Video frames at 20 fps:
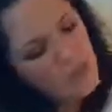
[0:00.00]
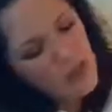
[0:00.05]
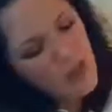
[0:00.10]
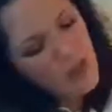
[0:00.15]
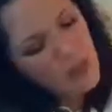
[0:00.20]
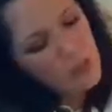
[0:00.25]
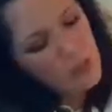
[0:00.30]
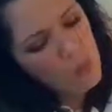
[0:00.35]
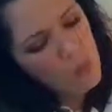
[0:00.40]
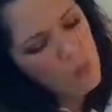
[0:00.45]

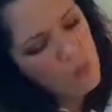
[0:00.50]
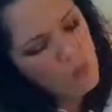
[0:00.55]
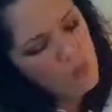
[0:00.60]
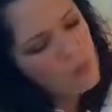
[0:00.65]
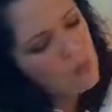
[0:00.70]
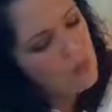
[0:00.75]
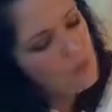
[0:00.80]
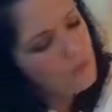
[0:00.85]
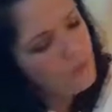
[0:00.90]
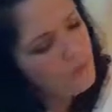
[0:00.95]
I
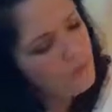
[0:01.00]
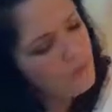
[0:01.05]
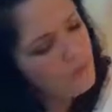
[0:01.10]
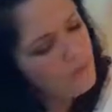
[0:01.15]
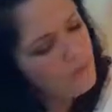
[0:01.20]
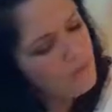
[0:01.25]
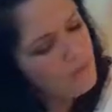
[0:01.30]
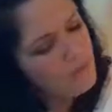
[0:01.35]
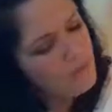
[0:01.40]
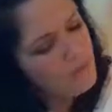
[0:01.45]
wonder.
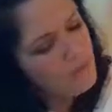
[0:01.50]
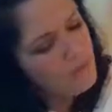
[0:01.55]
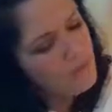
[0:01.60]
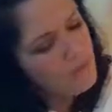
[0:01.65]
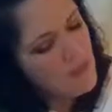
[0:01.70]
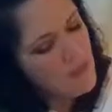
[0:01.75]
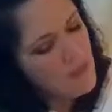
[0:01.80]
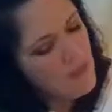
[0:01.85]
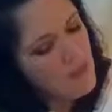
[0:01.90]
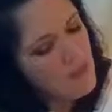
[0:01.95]

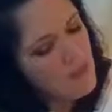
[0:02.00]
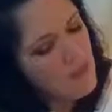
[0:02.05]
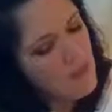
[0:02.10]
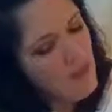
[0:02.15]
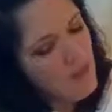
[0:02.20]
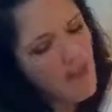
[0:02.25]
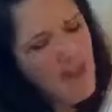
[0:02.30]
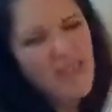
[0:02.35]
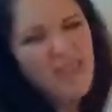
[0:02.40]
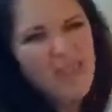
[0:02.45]

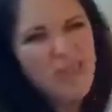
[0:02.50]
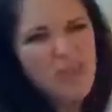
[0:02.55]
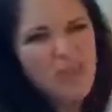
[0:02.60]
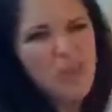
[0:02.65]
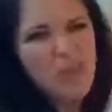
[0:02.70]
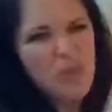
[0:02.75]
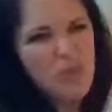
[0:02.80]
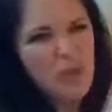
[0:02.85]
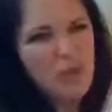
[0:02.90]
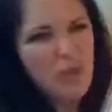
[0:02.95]
I think
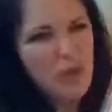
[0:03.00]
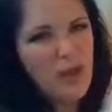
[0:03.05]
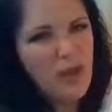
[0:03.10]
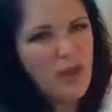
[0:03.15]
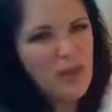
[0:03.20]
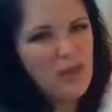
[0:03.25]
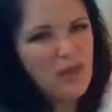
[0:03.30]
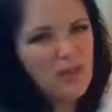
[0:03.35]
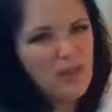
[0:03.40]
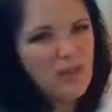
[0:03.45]
she's
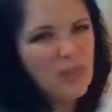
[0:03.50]
brave.